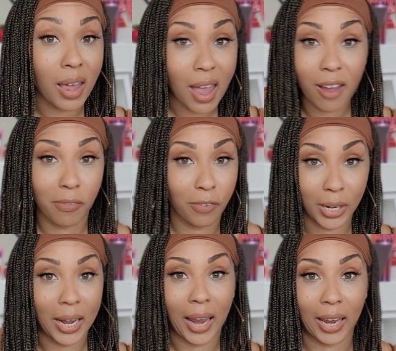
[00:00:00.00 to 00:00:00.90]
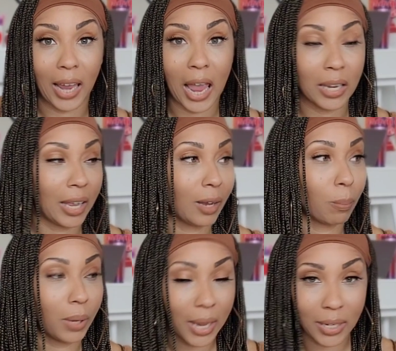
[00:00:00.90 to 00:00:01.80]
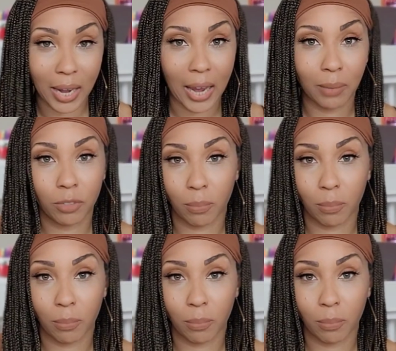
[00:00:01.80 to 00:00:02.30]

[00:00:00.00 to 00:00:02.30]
every day and like played games